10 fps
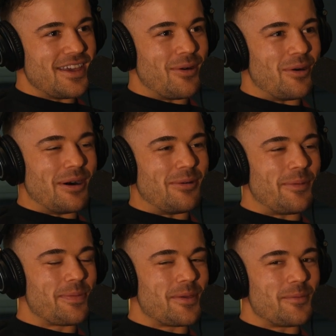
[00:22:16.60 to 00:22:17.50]

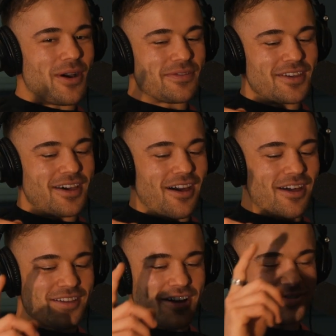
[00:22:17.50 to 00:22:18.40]
we'll have to
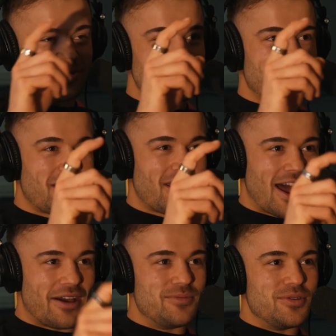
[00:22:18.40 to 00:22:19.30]
touch on
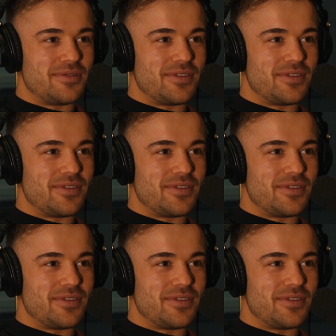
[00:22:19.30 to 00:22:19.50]
how you moved